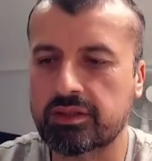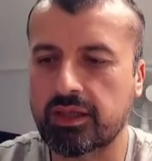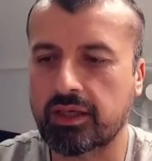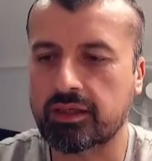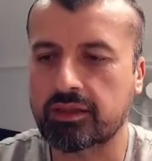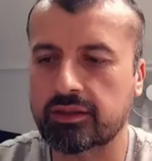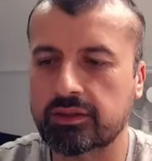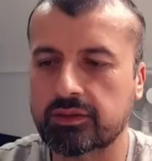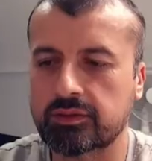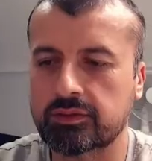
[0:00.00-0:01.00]
tech,
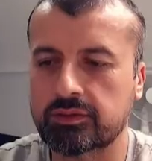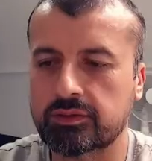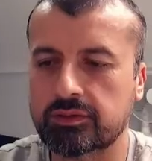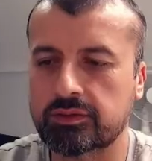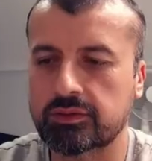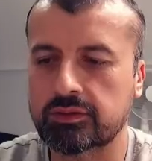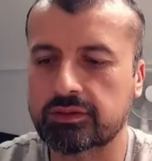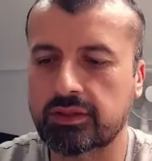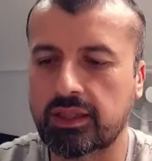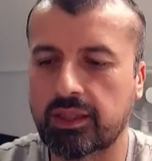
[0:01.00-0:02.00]

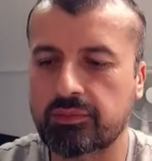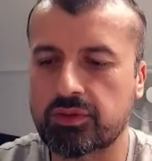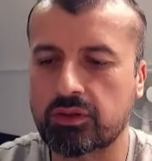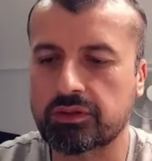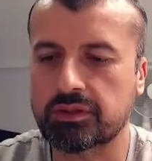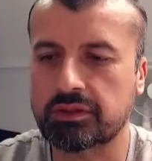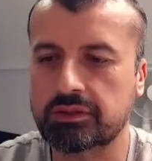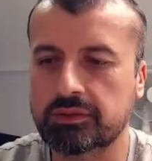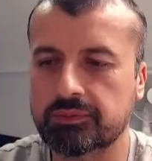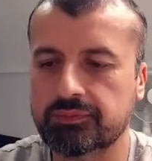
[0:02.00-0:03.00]
surname
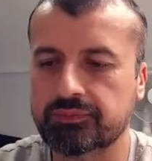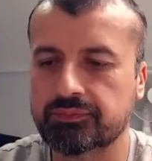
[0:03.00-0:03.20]
doctor,